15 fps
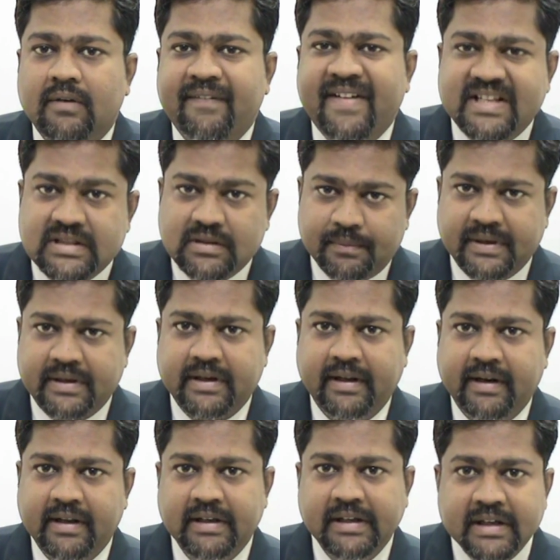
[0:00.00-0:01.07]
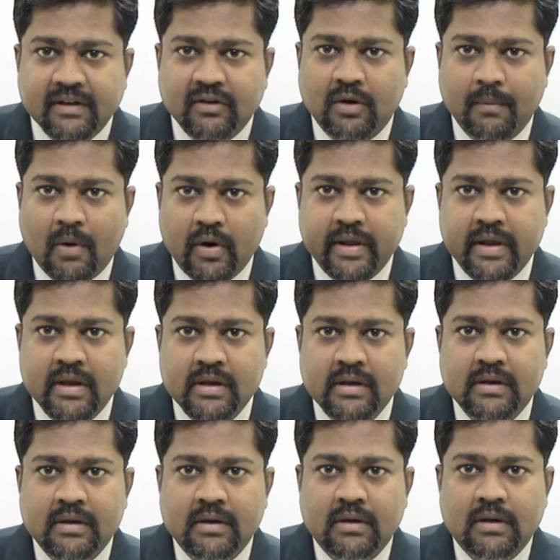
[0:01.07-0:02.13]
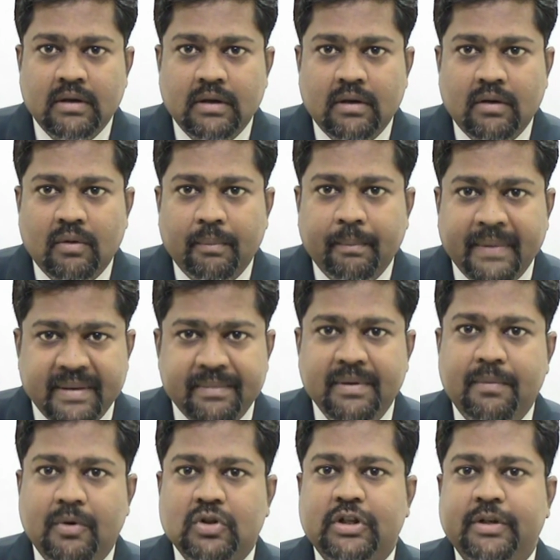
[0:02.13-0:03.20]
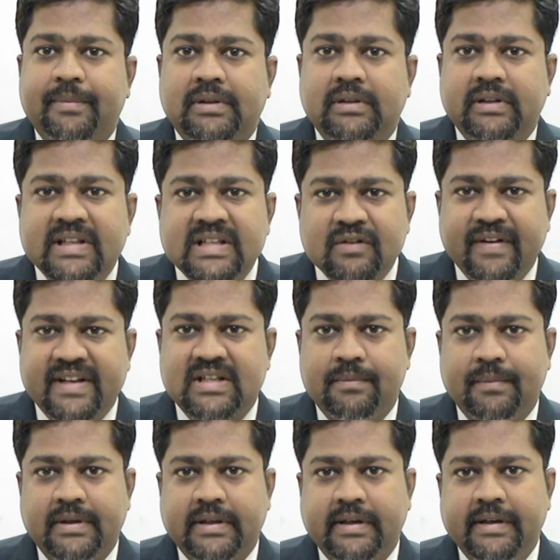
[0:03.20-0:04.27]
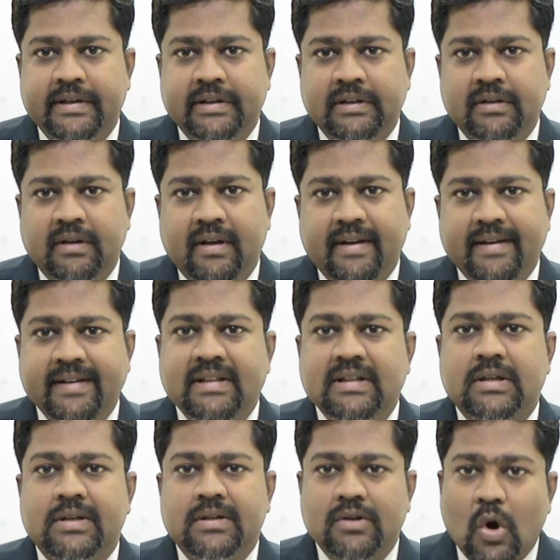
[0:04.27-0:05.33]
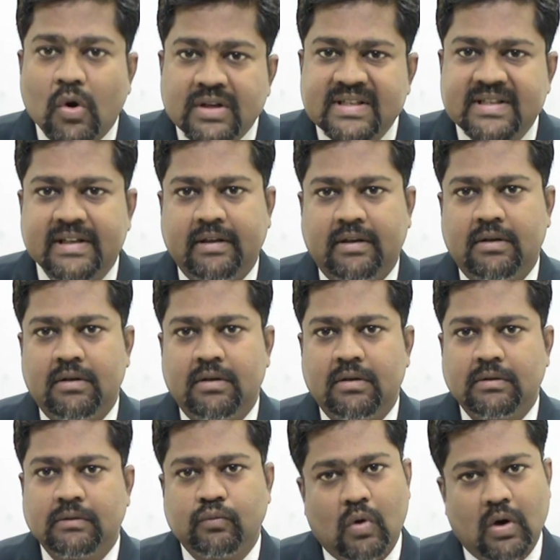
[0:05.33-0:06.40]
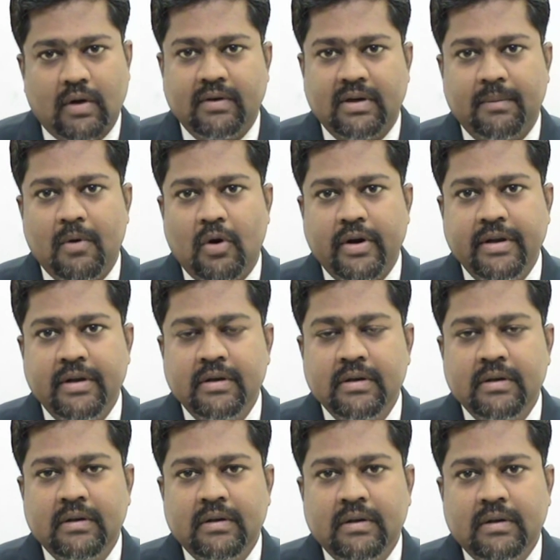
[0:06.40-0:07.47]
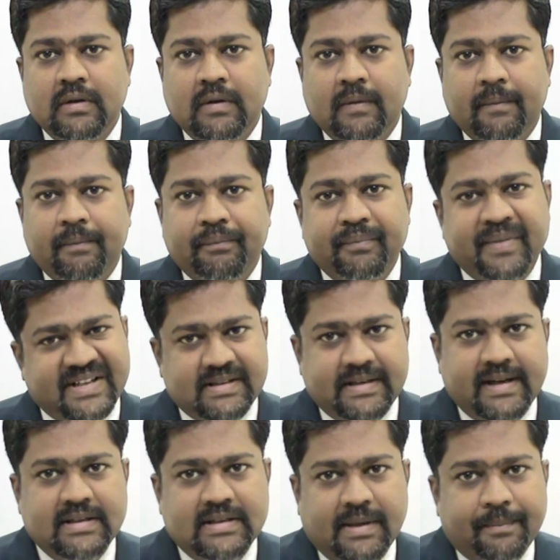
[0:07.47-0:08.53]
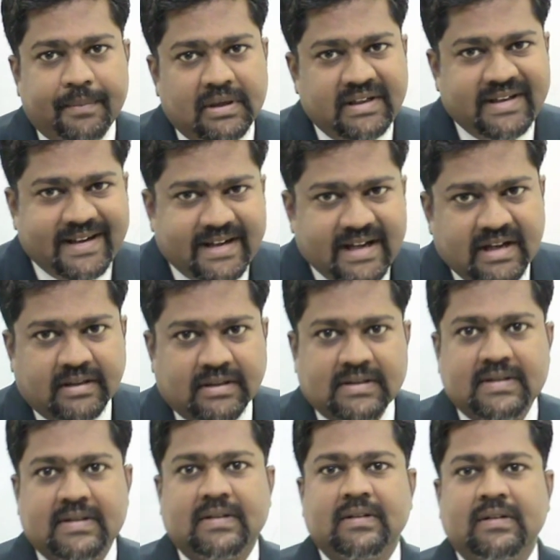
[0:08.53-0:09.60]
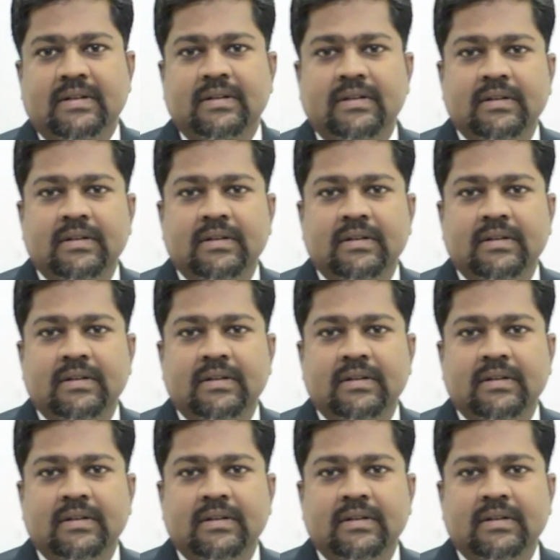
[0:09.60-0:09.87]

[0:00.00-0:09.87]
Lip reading: waste material in our body. May be possible this waste material is toxic for our body. Best example, tetanus.